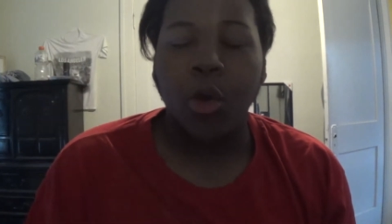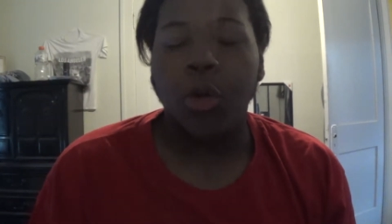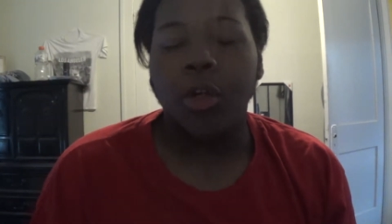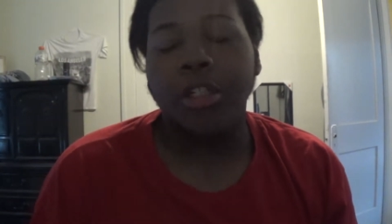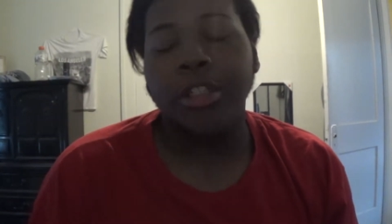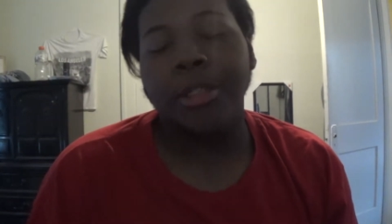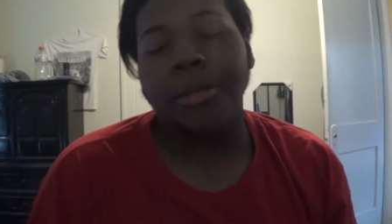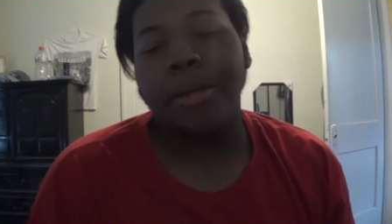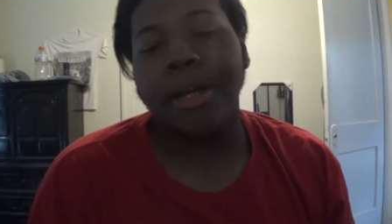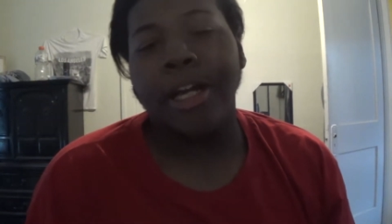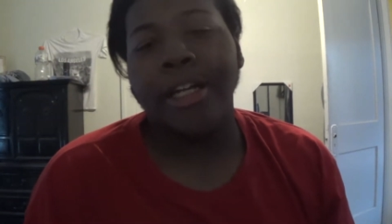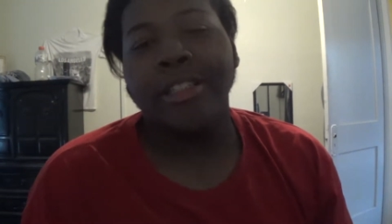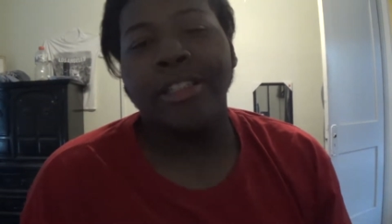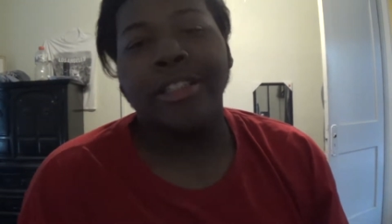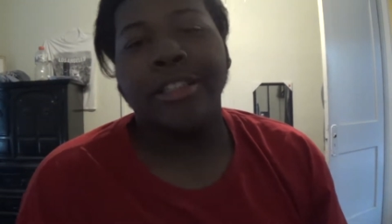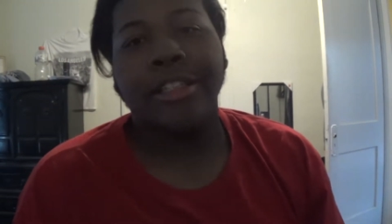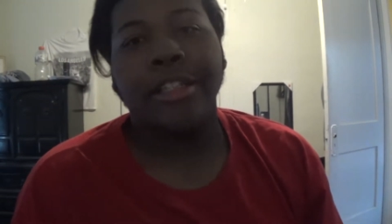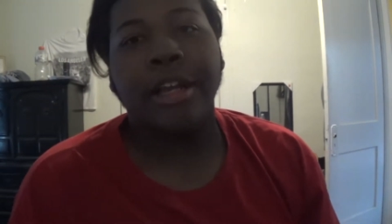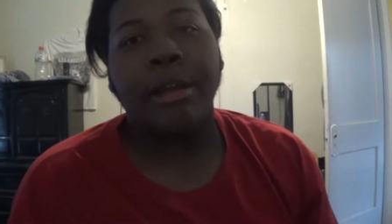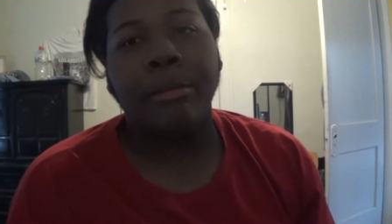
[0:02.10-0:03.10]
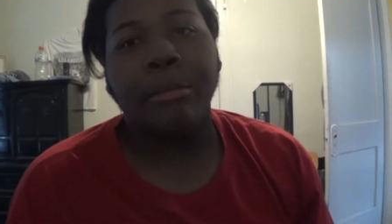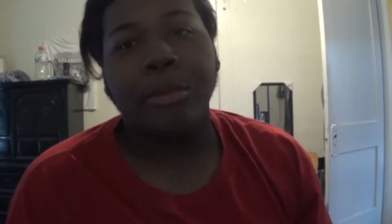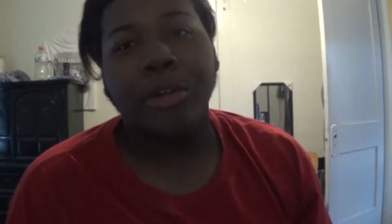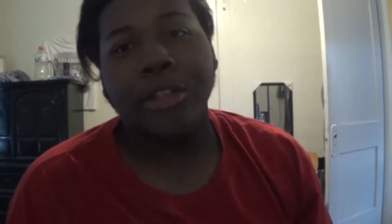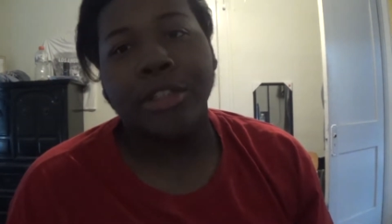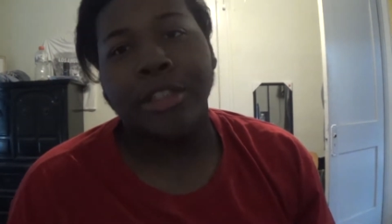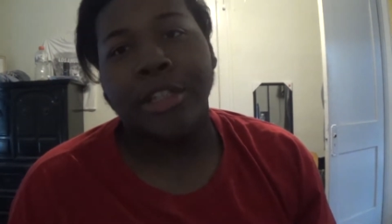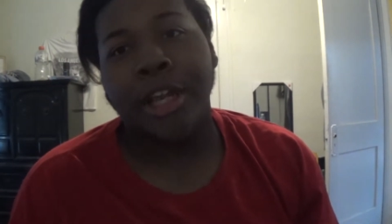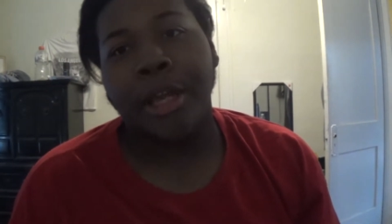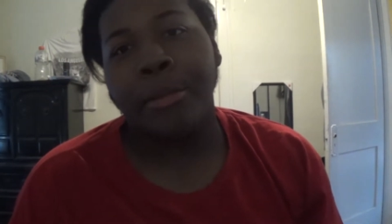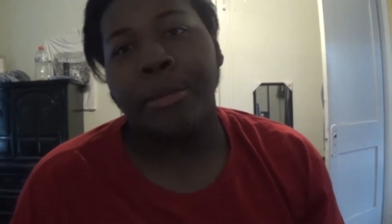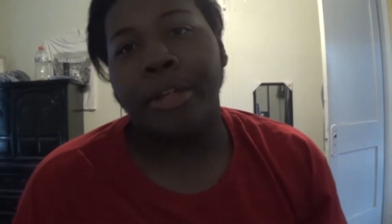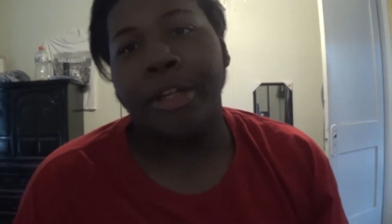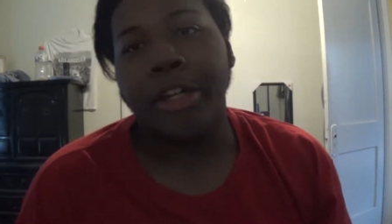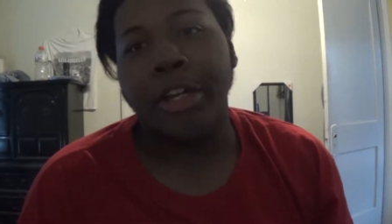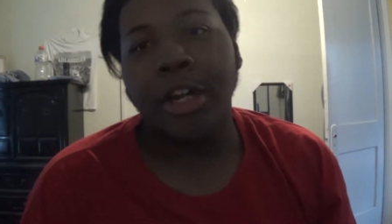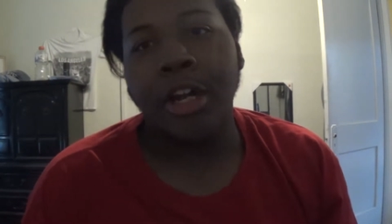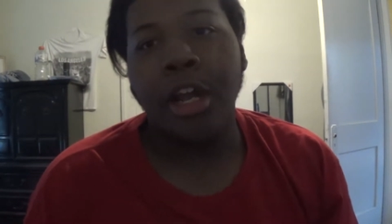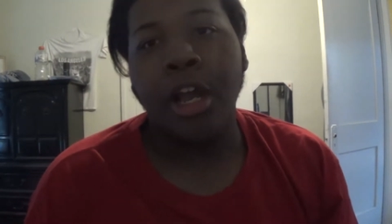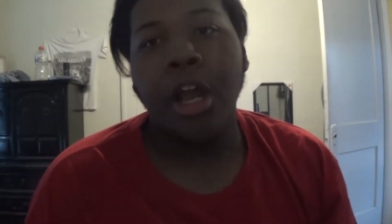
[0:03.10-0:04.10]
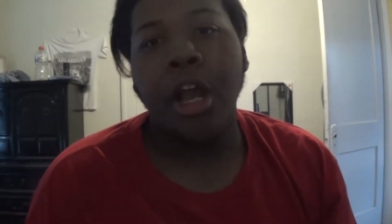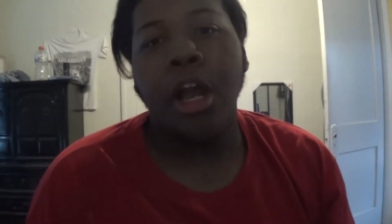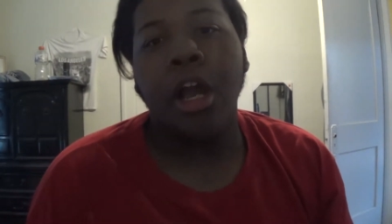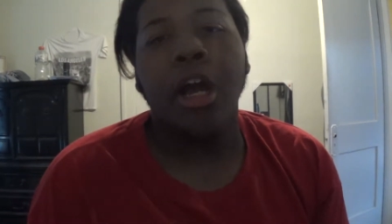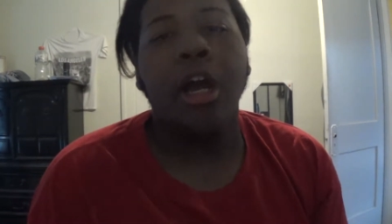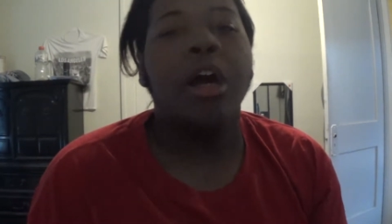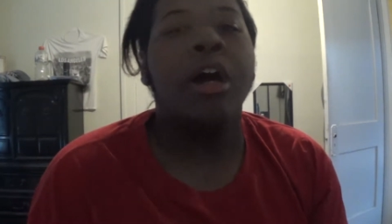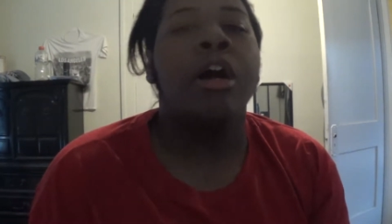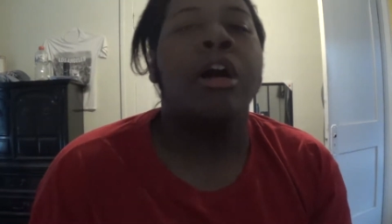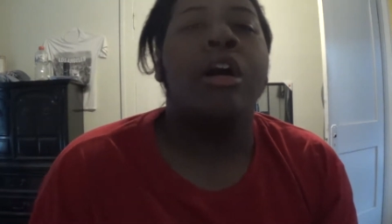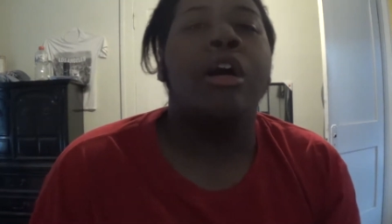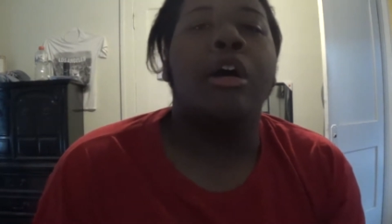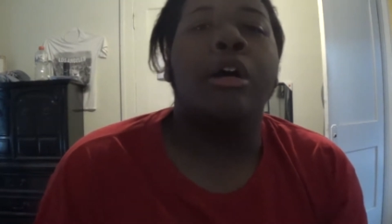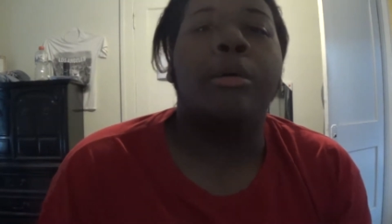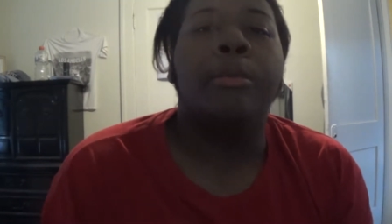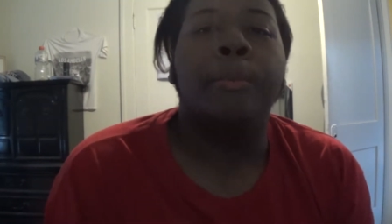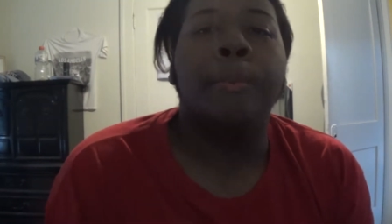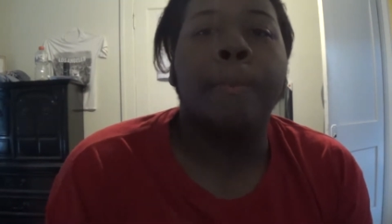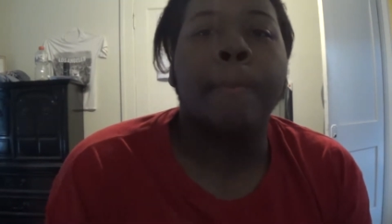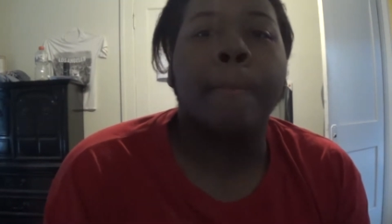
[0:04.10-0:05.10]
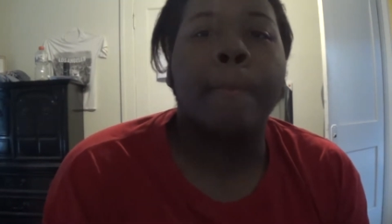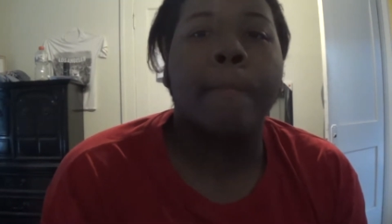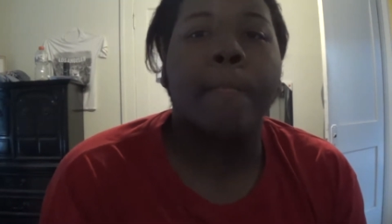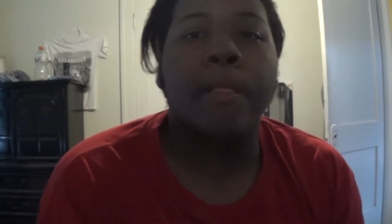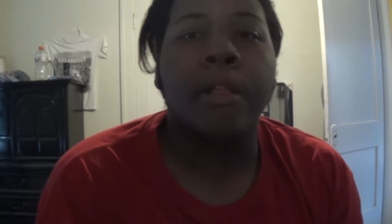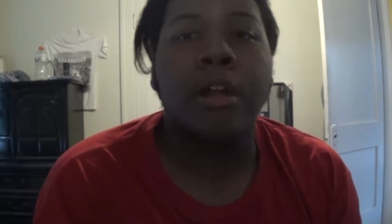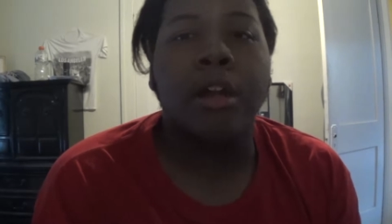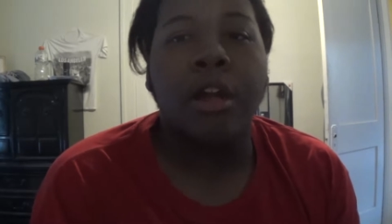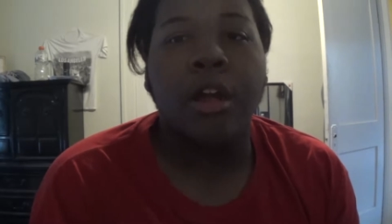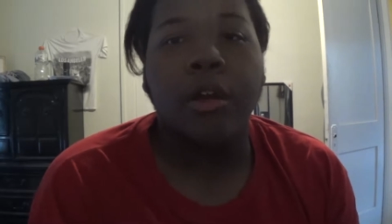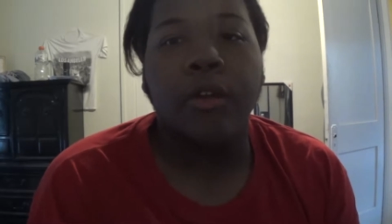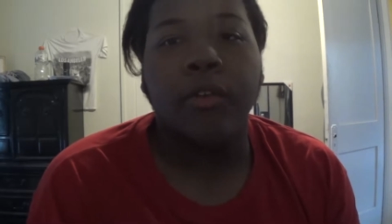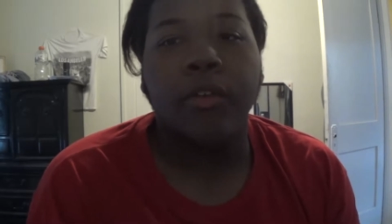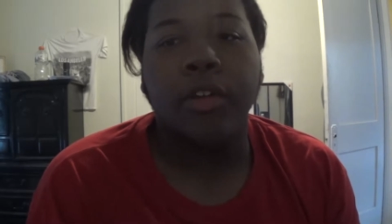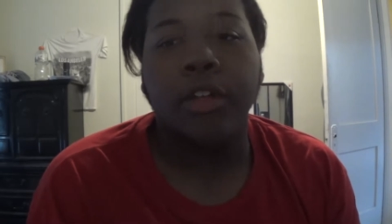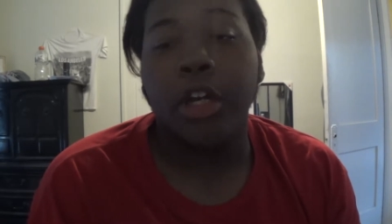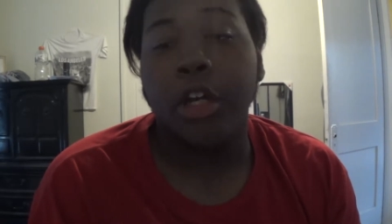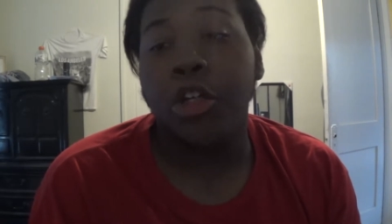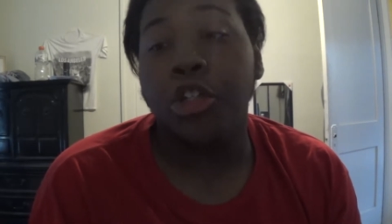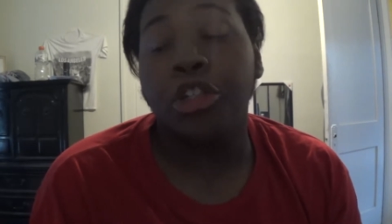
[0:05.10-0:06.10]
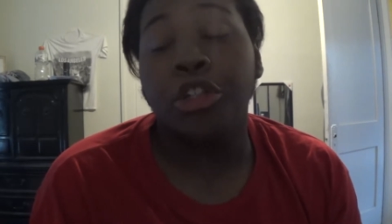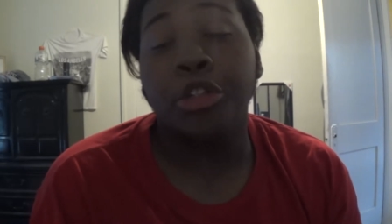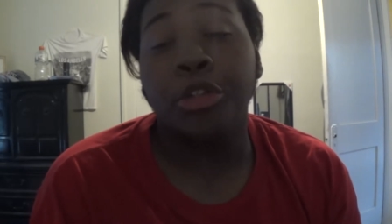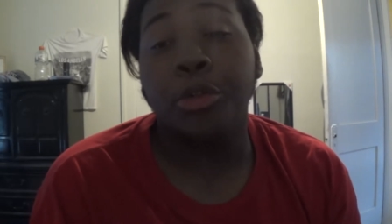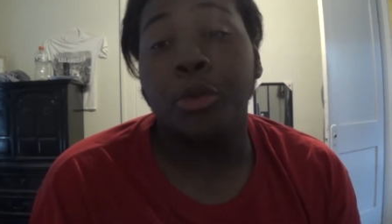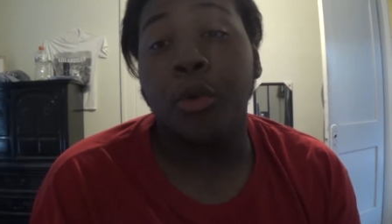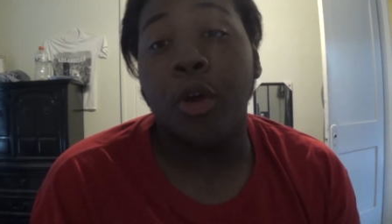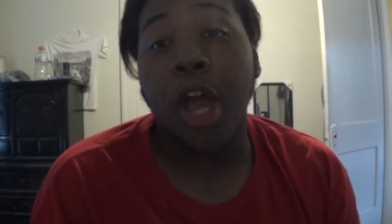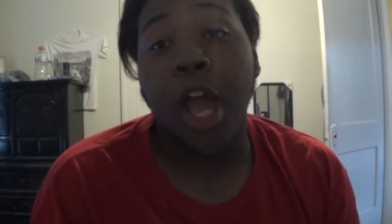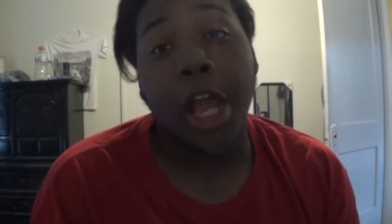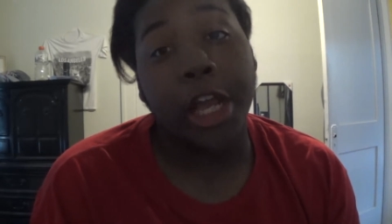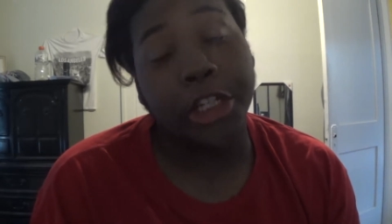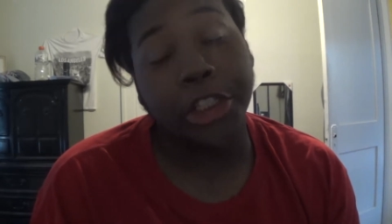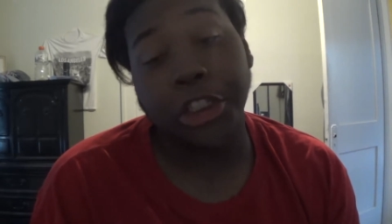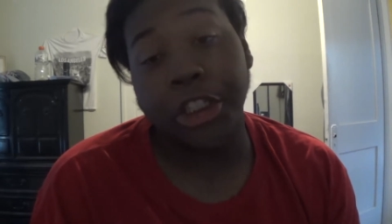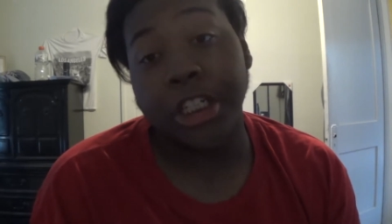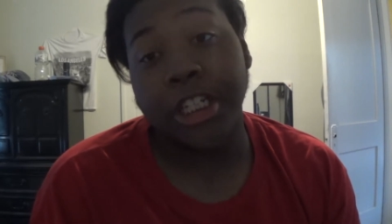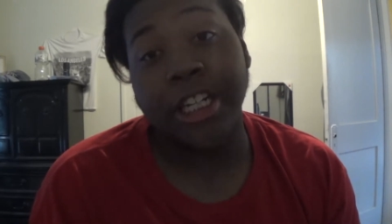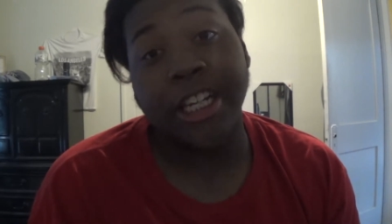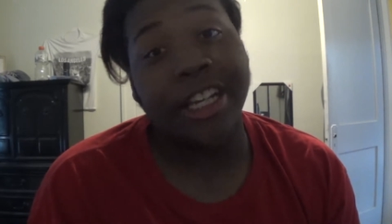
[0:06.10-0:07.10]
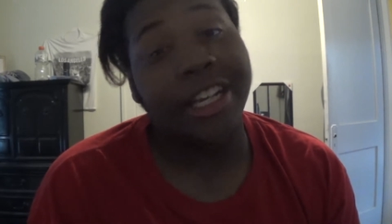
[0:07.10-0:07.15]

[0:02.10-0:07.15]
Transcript: What's up guys, Diamond Boss Gaming here. Um, for those who actually